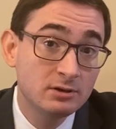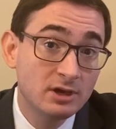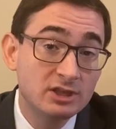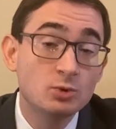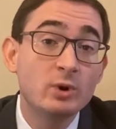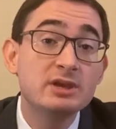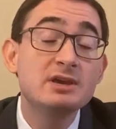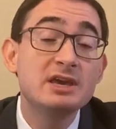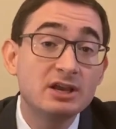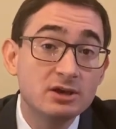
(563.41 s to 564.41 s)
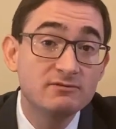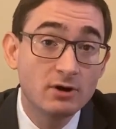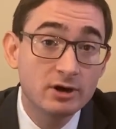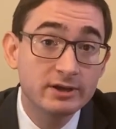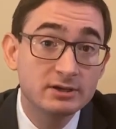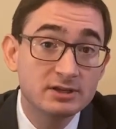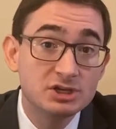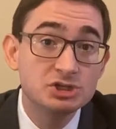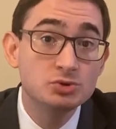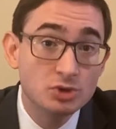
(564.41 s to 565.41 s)
And the way you get a good verdict
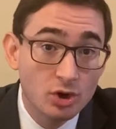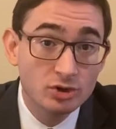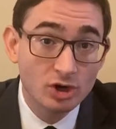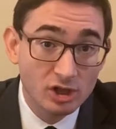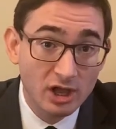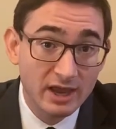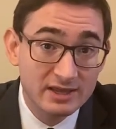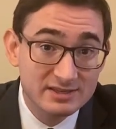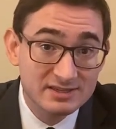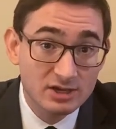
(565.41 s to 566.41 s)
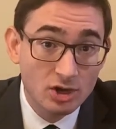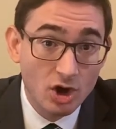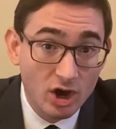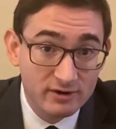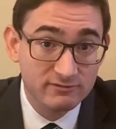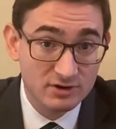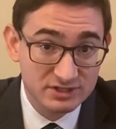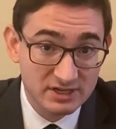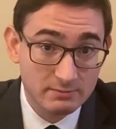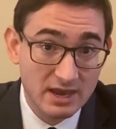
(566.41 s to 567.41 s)
is you know your clients on a
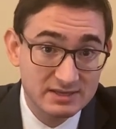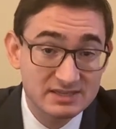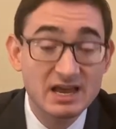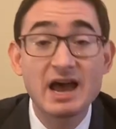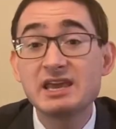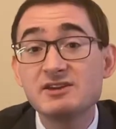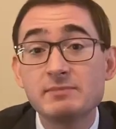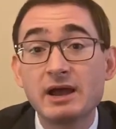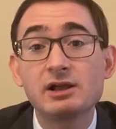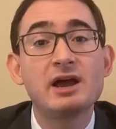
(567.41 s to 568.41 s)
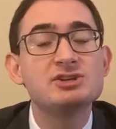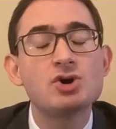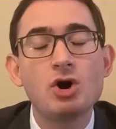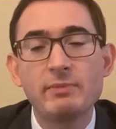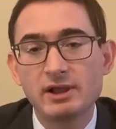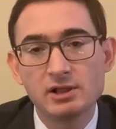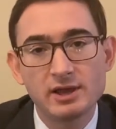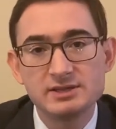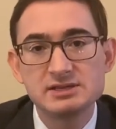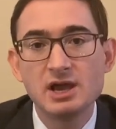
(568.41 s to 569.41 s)
first-name basis. I give my clients, all my
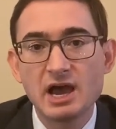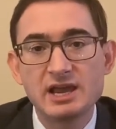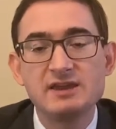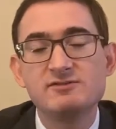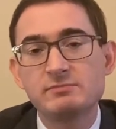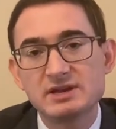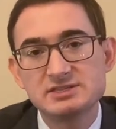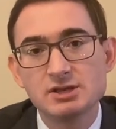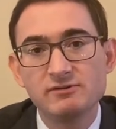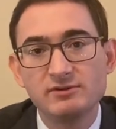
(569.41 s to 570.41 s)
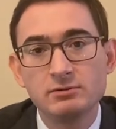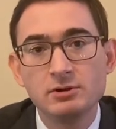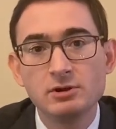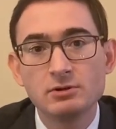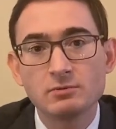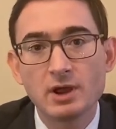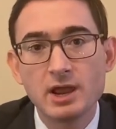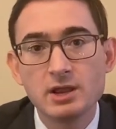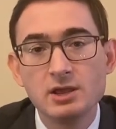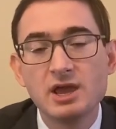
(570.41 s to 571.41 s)
clients, I give them my cell phone,
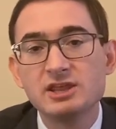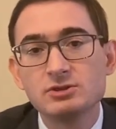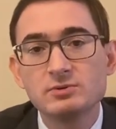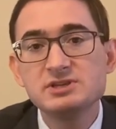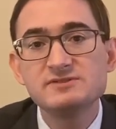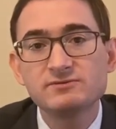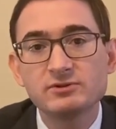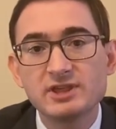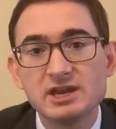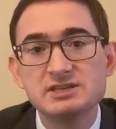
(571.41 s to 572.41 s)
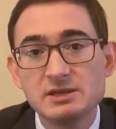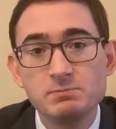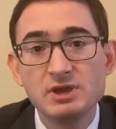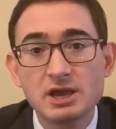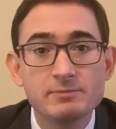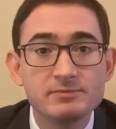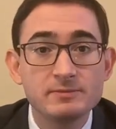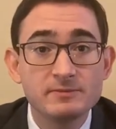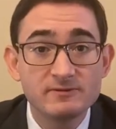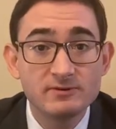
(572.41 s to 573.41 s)
right? And the reason for that is they pick up
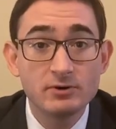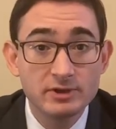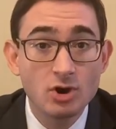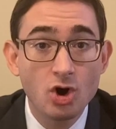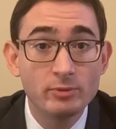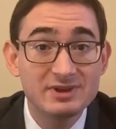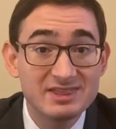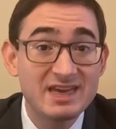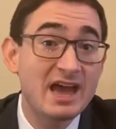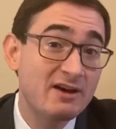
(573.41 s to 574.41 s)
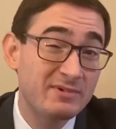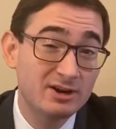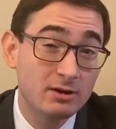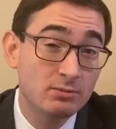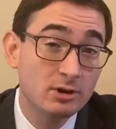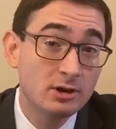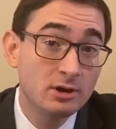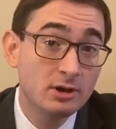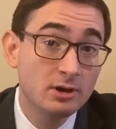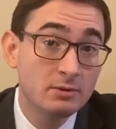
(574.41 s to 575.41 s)
the phone, they call me, they have my number.
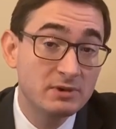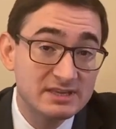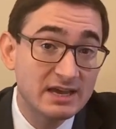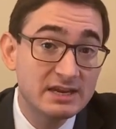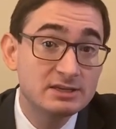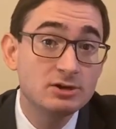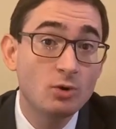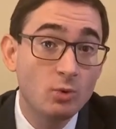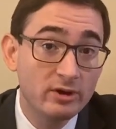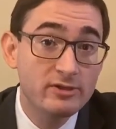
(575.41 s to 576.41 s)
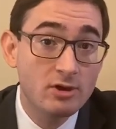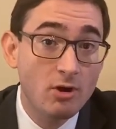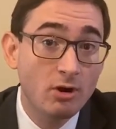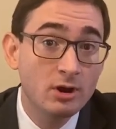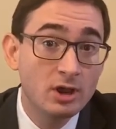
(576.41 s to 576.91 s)
Because I need to know where they are.